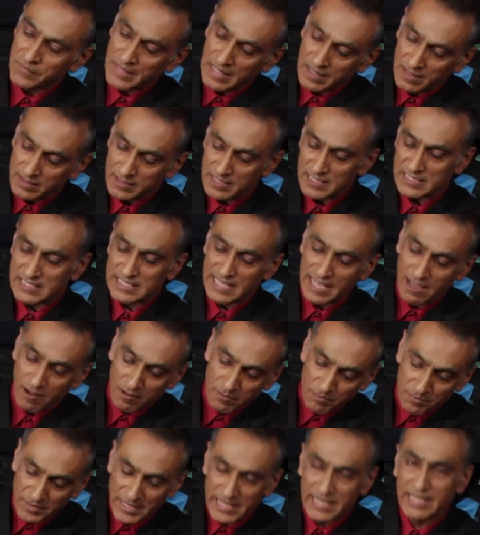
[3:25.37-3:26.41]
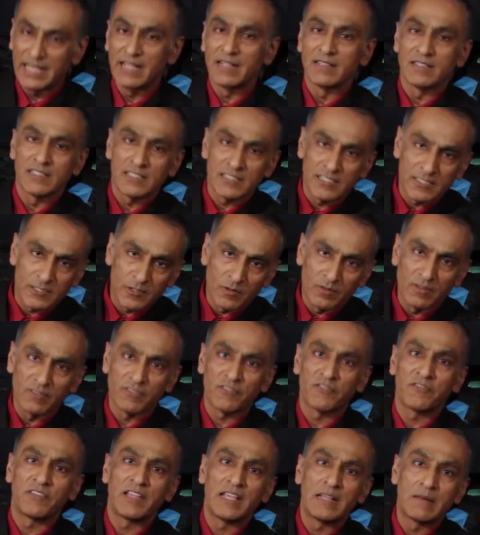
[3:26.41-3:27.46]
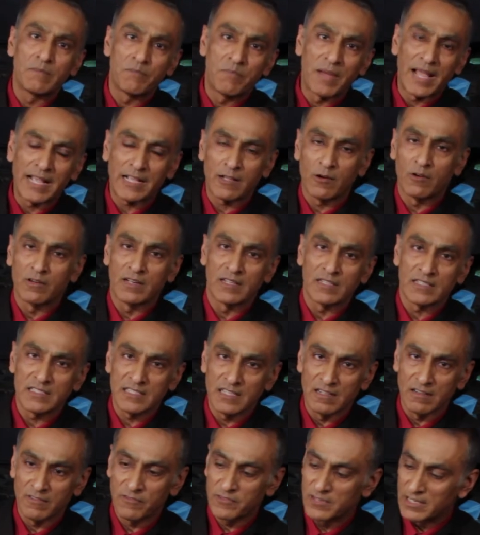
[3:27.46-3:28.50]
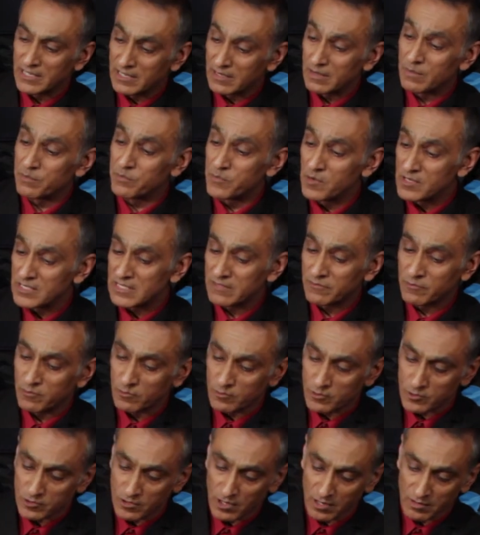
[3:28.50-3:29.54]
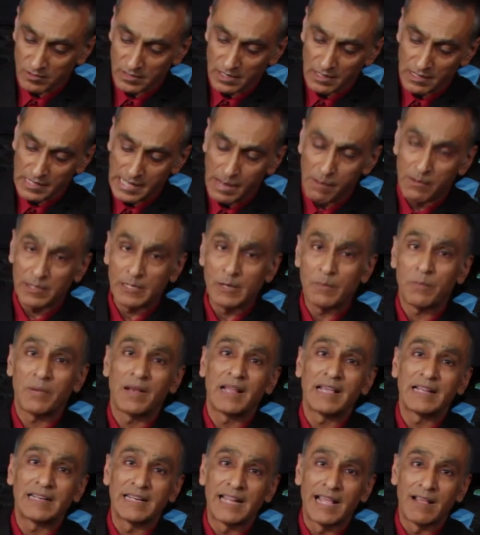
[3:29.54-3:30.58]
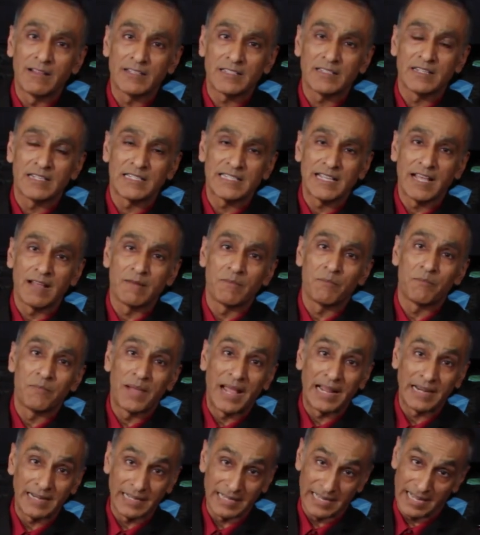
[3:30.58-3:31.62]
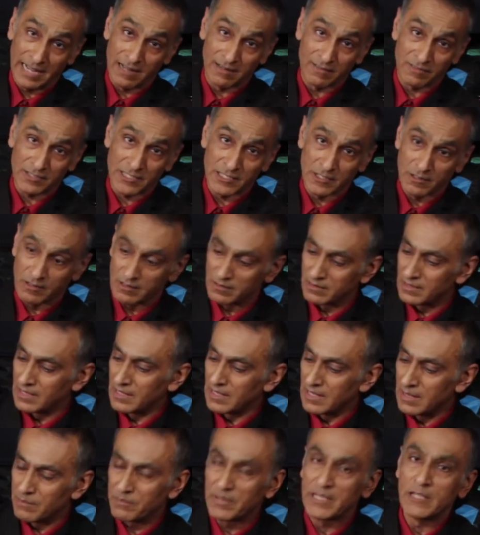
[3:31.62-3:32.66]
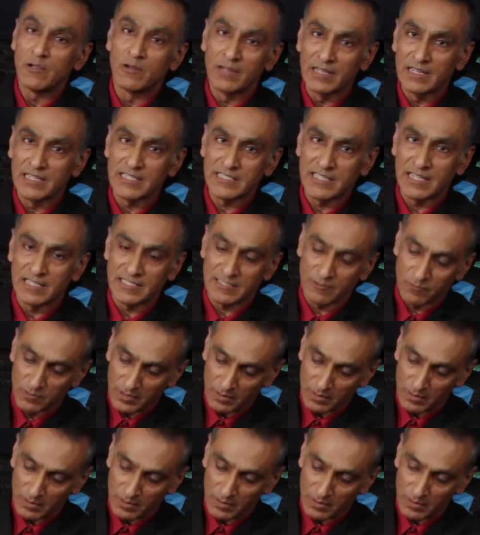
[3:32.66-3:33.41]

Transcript: the sound begins to sort of feed back on itself and you get a beautiful drone. I'm going to play it now. It's going to sound badly out of tune, but you'll get a sense of what